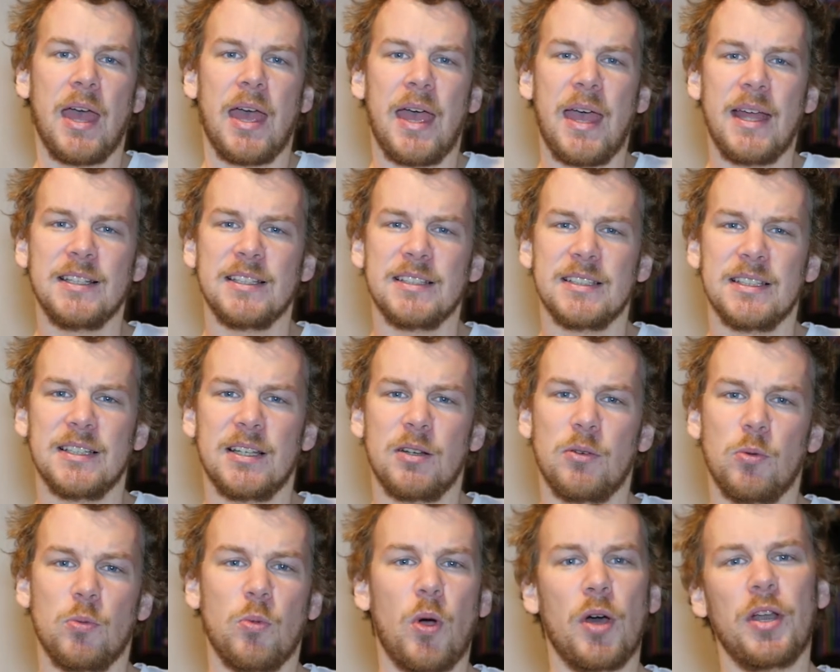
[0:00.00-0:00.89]
And
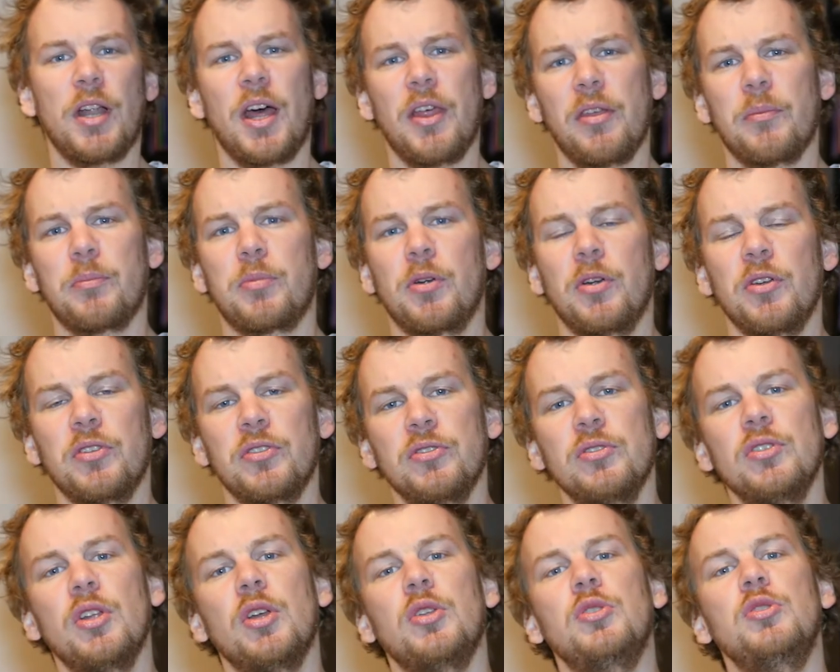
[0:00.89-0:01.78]
one other
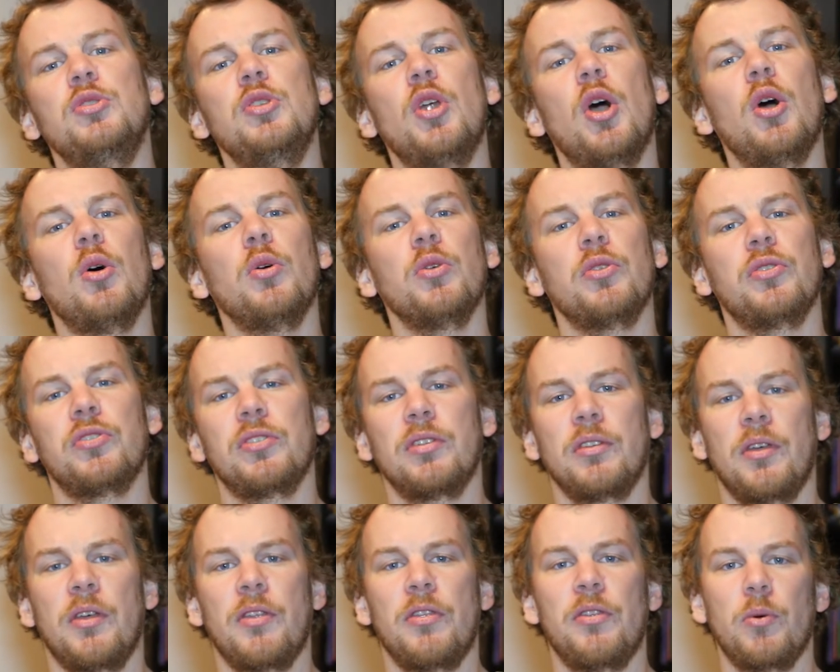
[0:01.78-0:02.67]
person
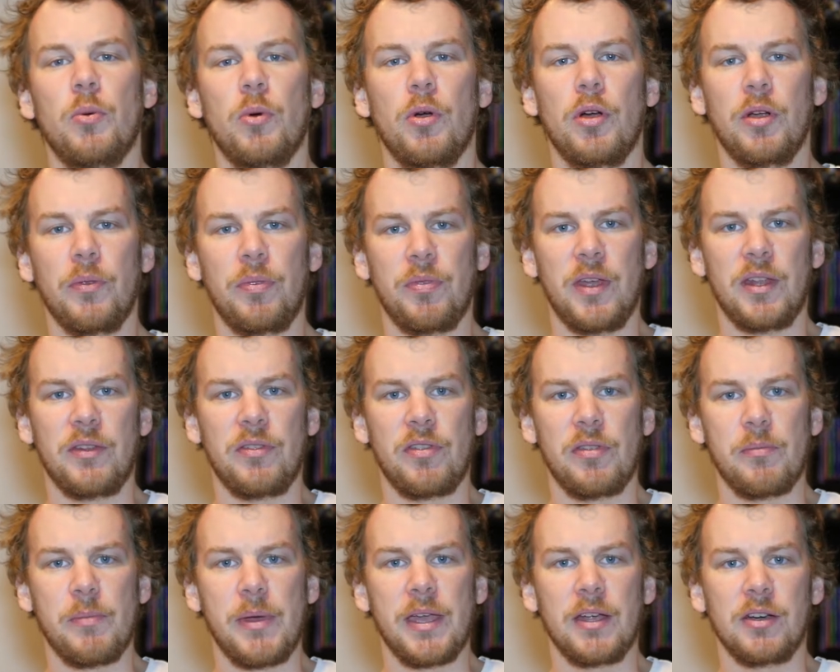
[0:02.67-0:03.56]
knows the word that
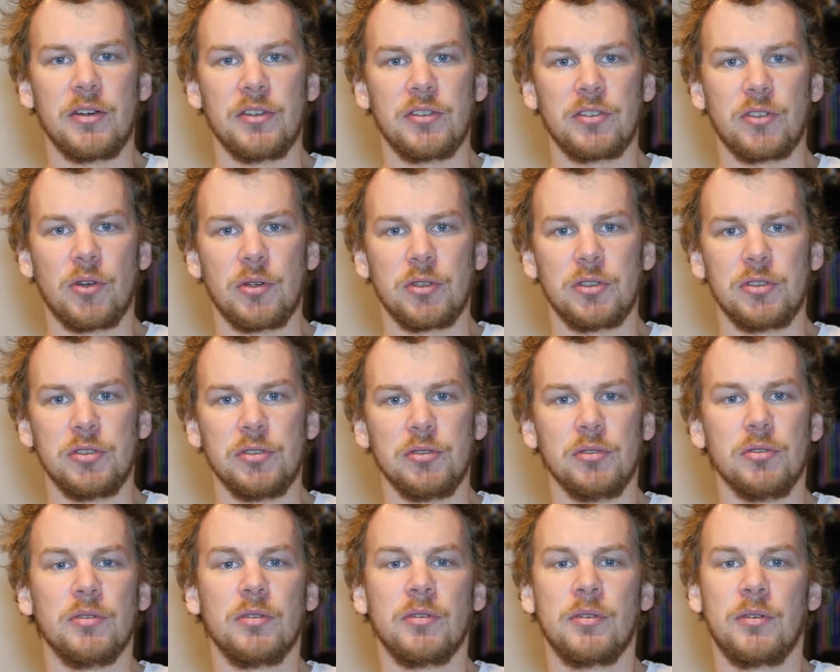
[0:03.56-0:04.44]
the mayor is going
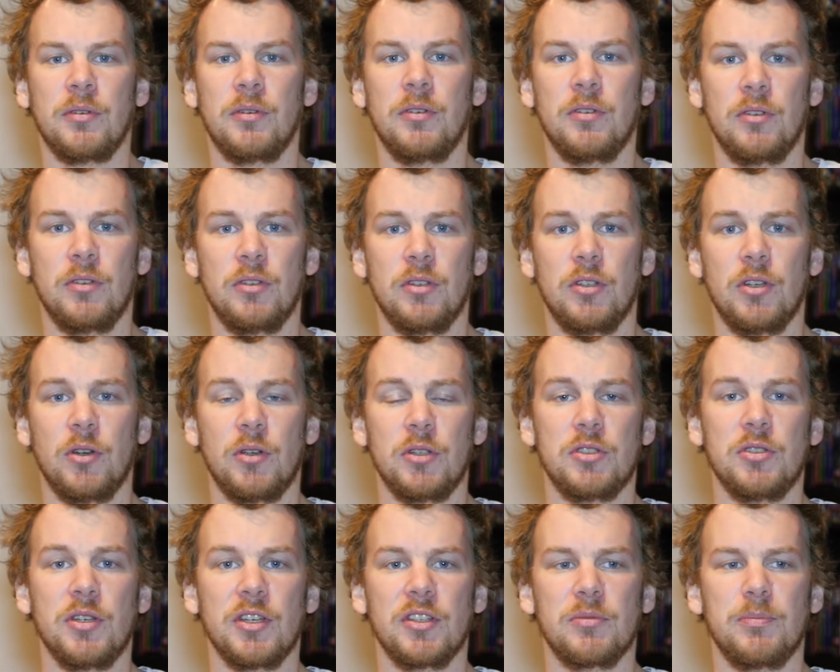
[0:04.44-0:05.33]
to
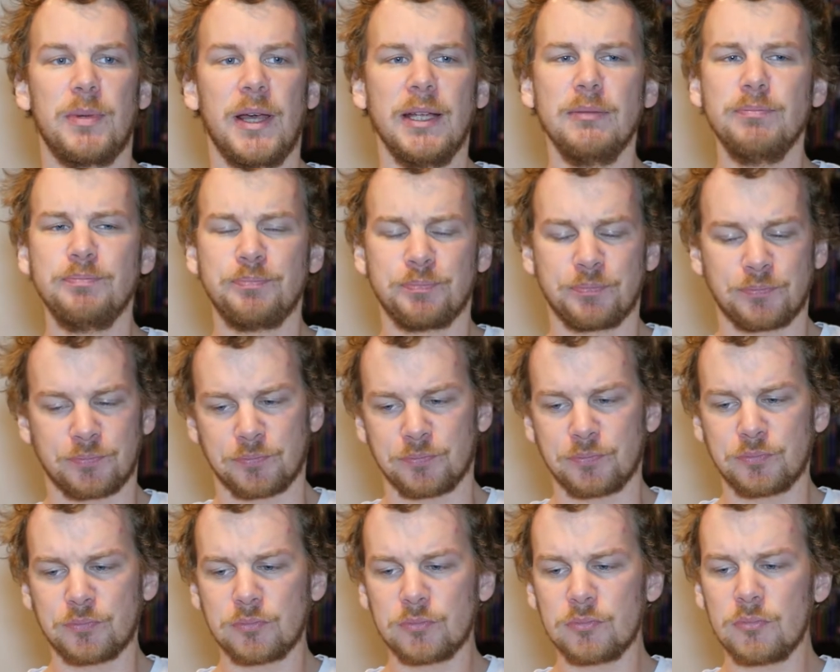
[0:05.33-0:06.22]
explain,
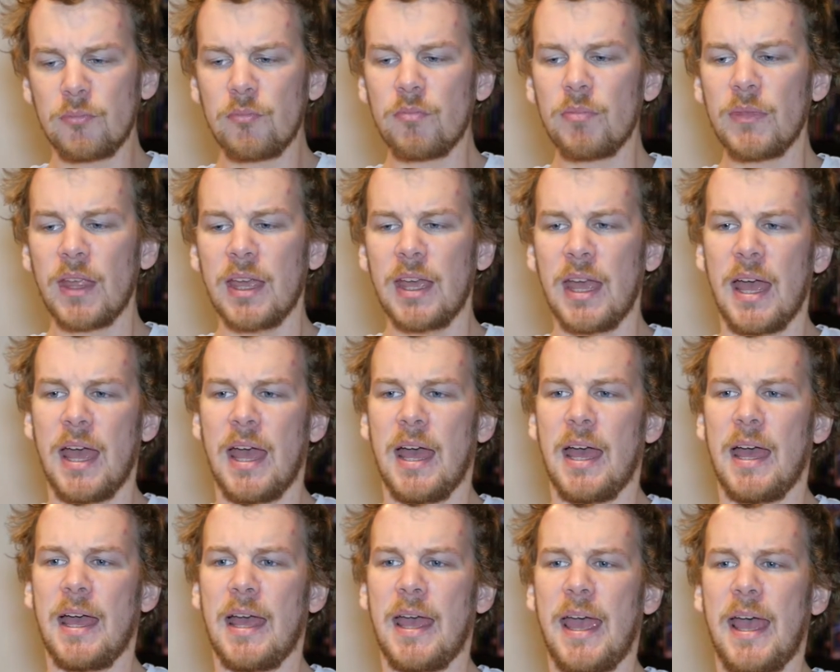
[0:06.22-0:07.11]

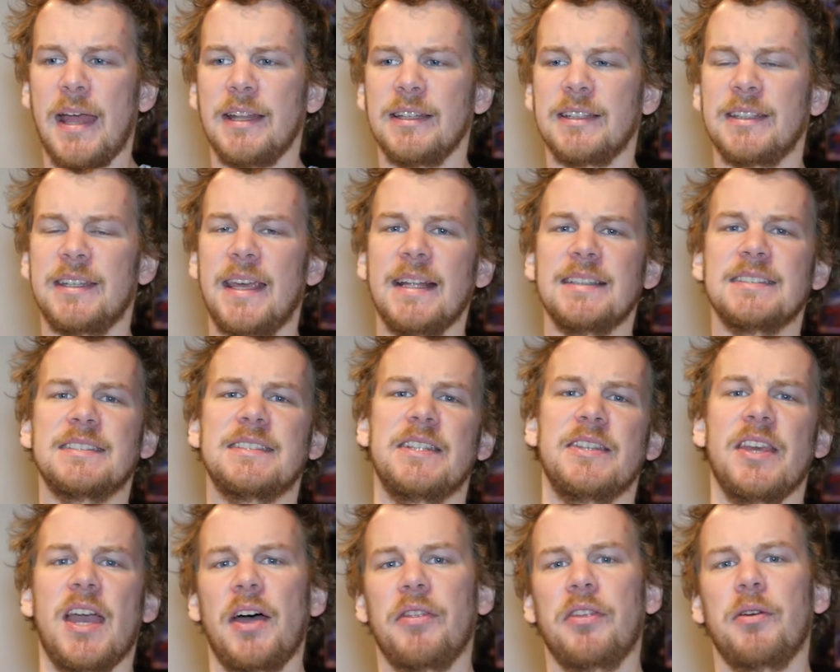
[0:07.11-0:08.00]
and gets
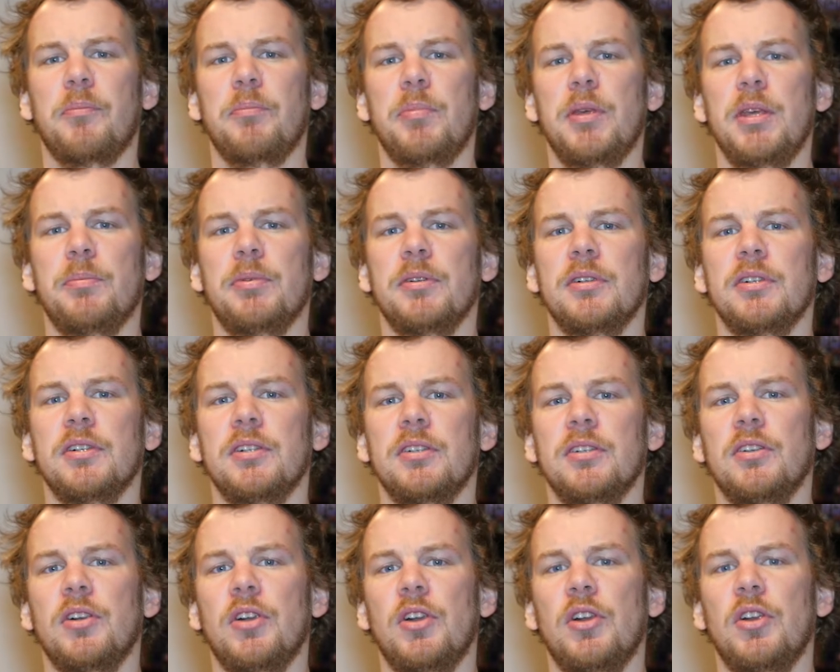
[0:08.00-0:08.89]
the other
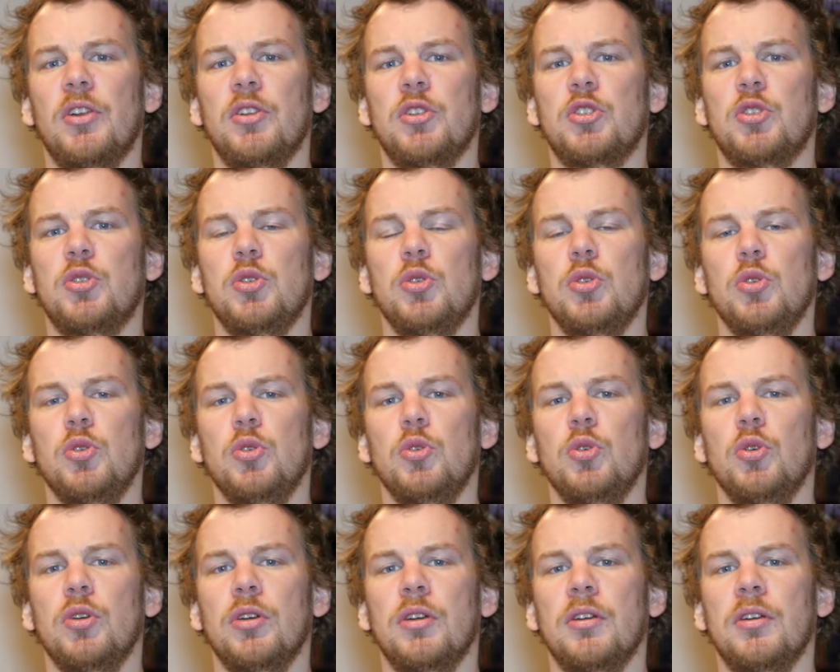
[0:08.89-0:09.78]
people
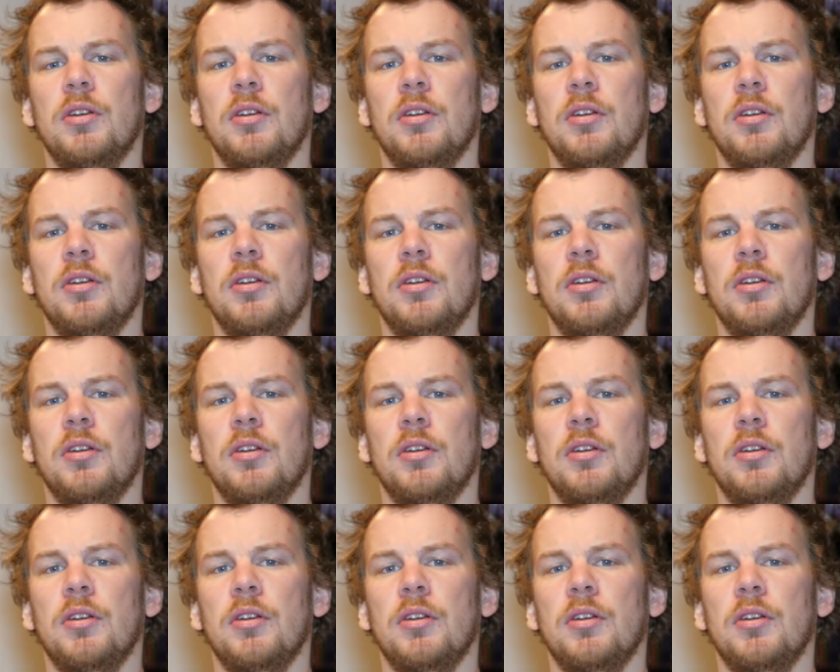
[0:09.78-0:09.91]
to,